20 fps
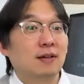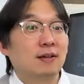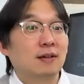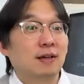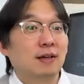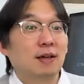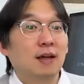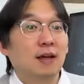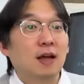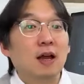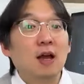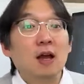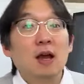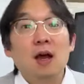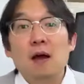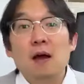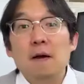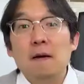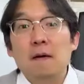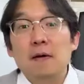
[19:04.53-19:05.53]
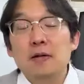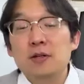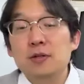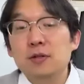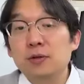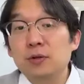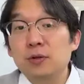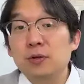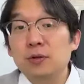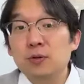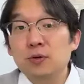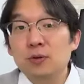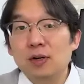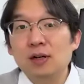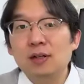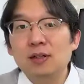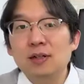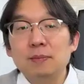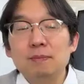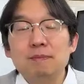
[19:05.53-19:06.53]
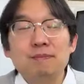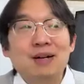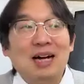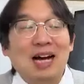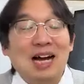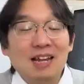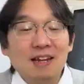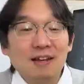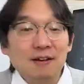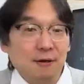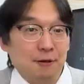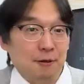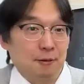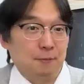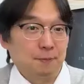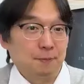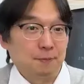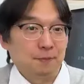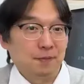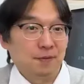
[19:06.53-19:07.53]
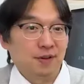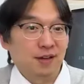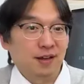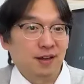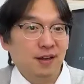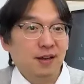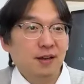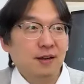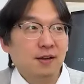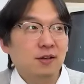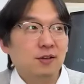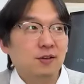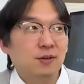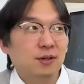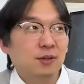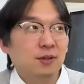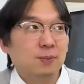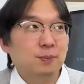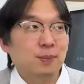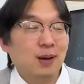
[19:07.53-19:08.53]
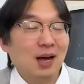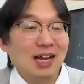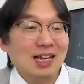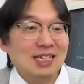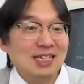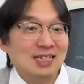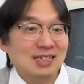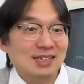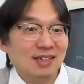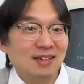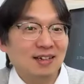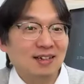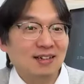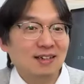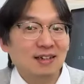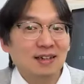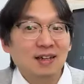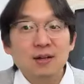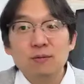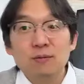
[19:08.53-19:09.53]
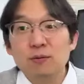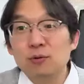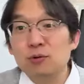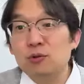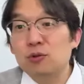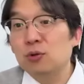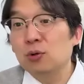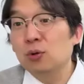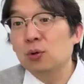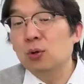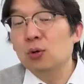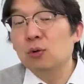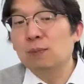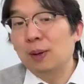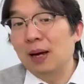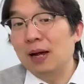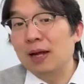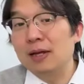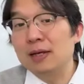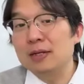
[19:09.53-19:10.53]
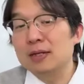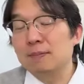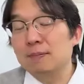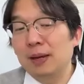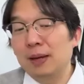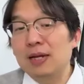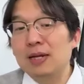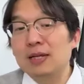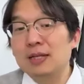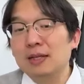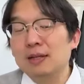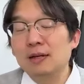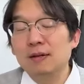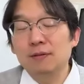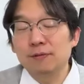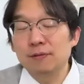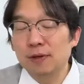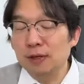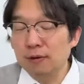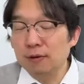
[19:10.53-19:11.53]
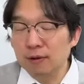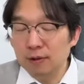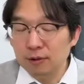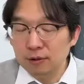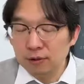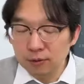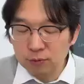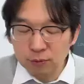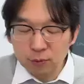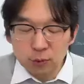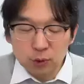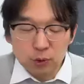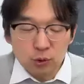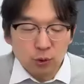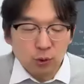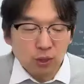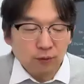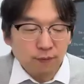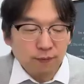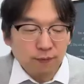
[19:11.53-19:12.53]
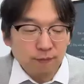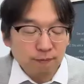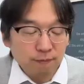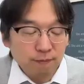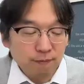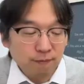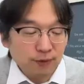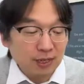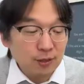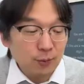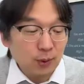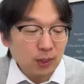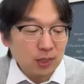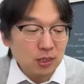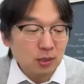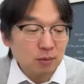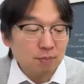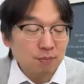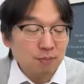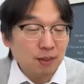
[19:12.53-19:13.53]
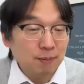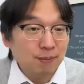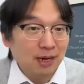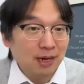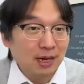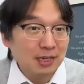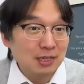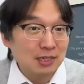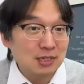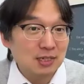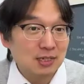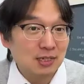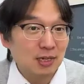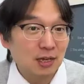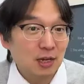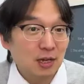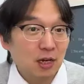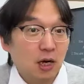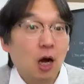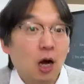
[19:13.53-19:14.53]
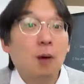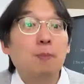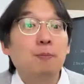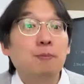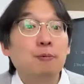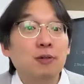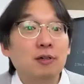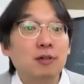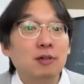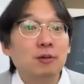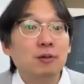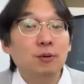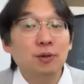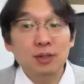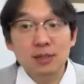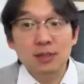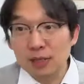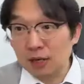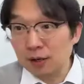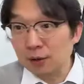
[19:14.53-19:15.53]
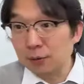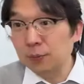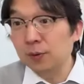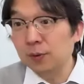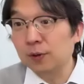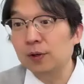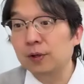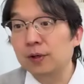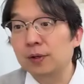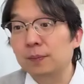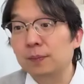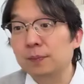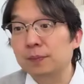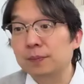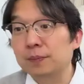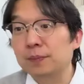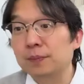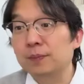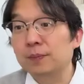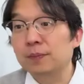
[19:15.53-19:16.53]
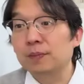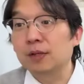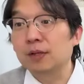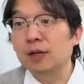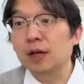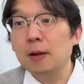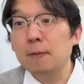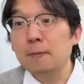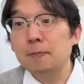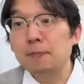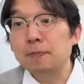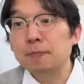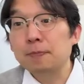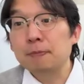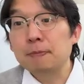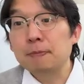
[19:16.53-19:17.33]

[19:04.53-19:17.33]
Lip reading: Okay. So you are the buyer. Okay. You are the buy side. Would your would your valuation be biased upward or downward? Okay.